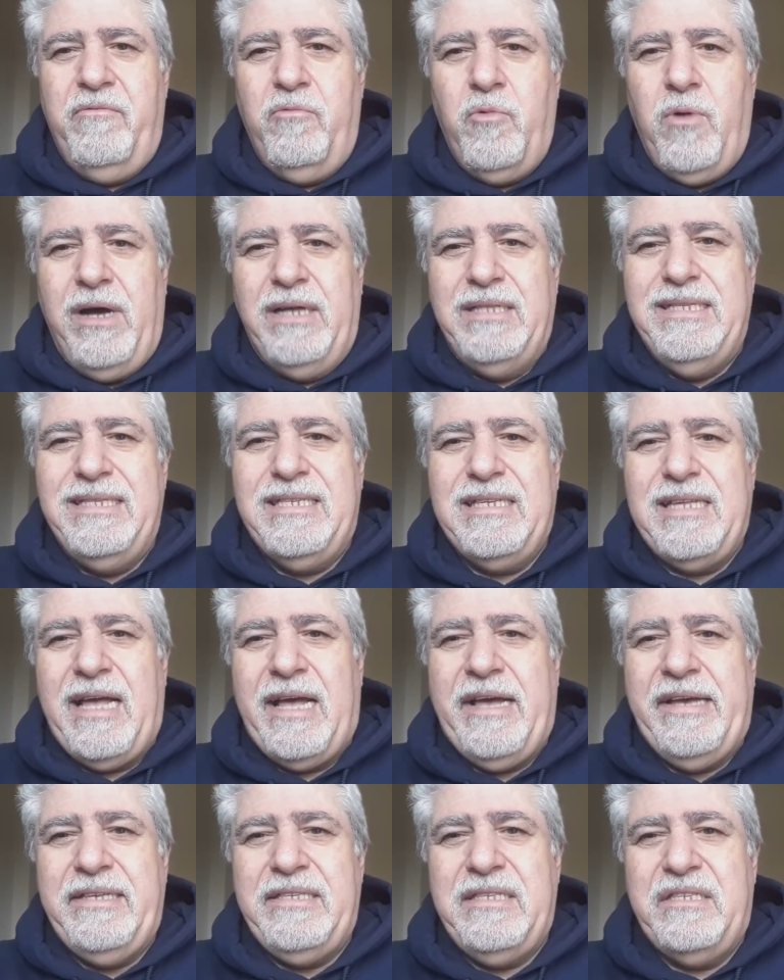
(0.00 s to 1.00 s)
One
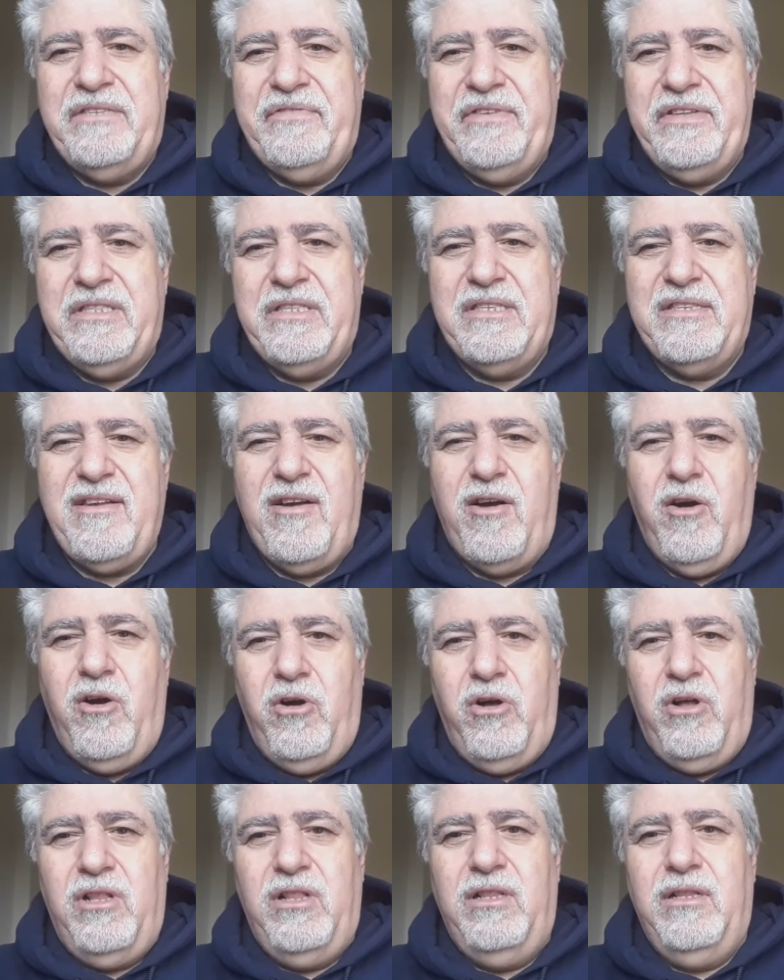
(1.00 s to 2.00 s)
size fits
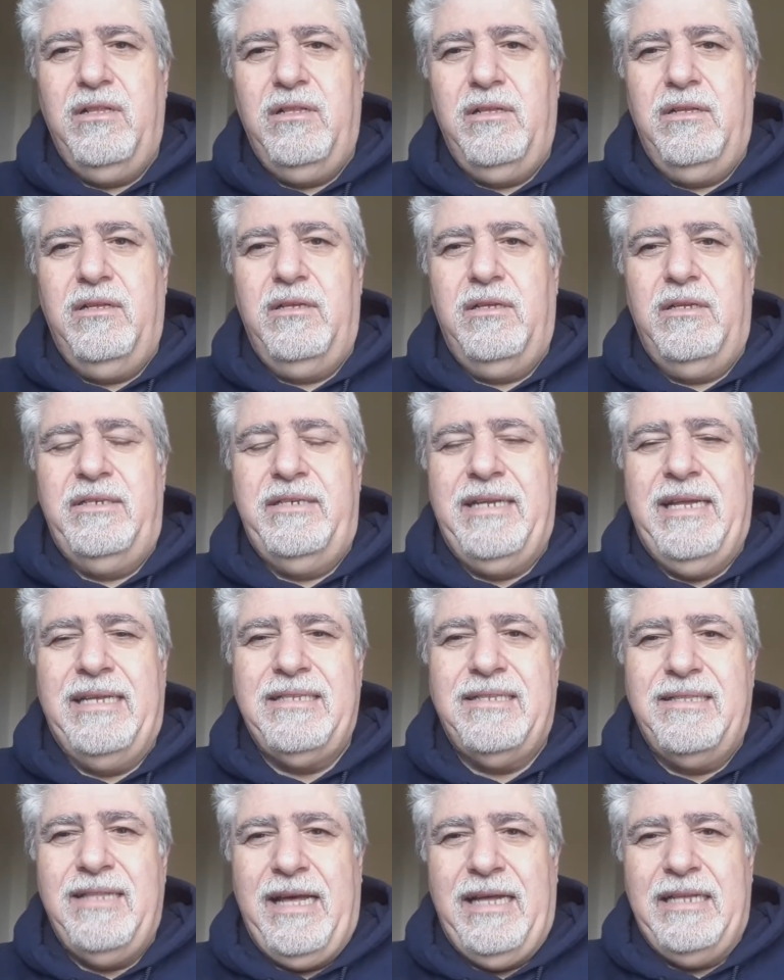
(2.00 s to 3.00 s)
all
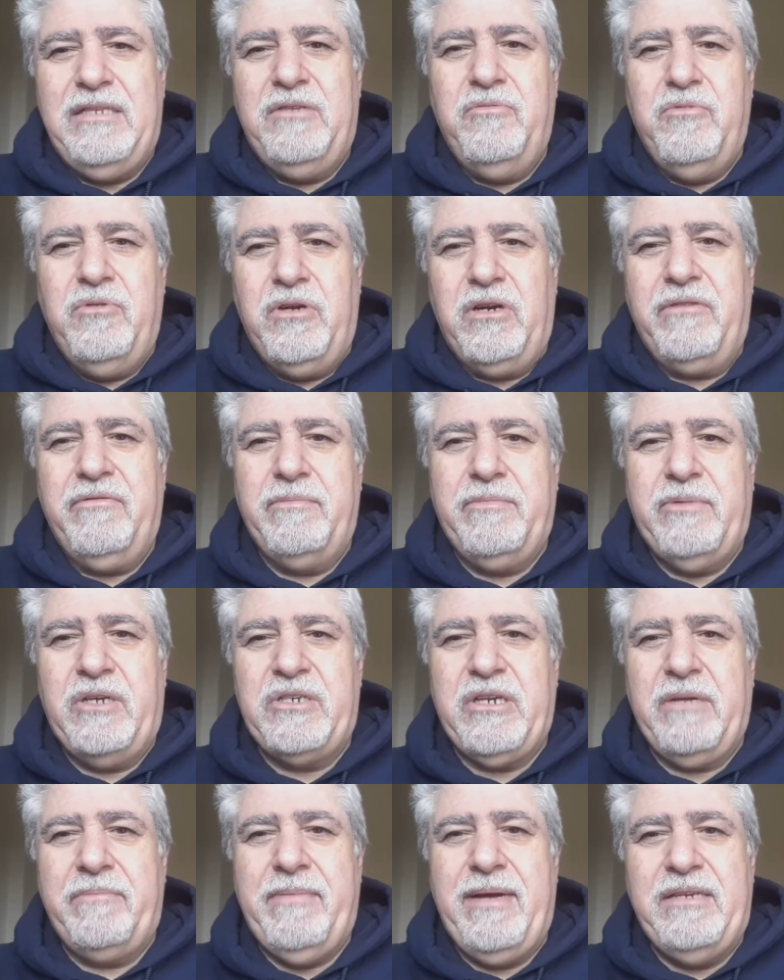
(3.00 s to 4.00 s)
does not work for
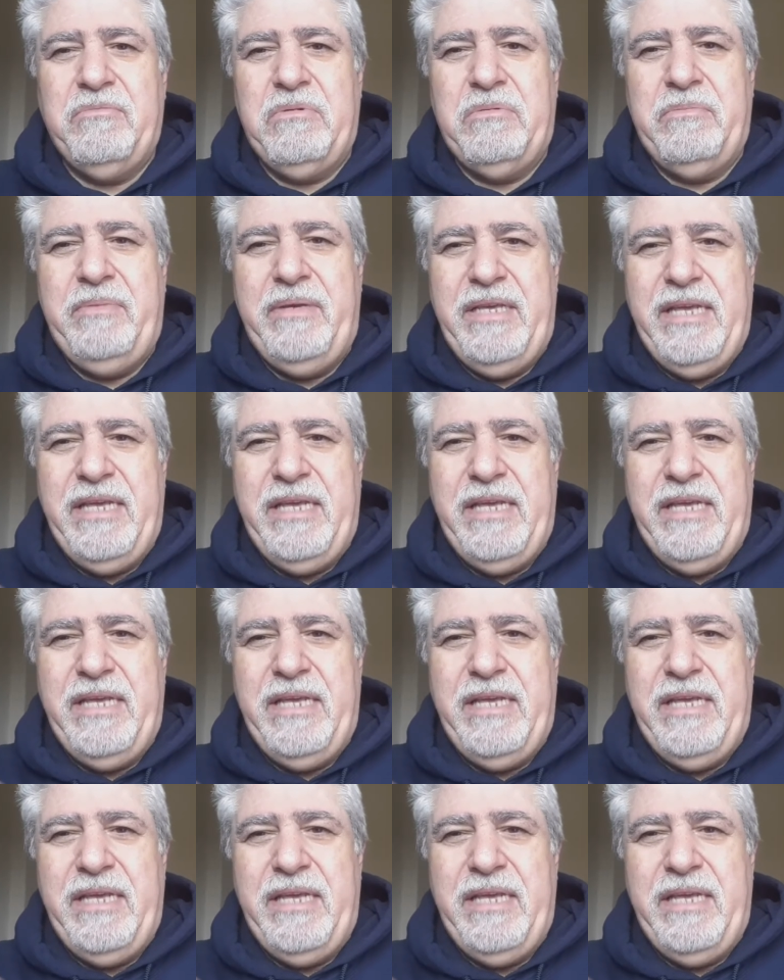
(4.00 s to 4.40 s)
project management.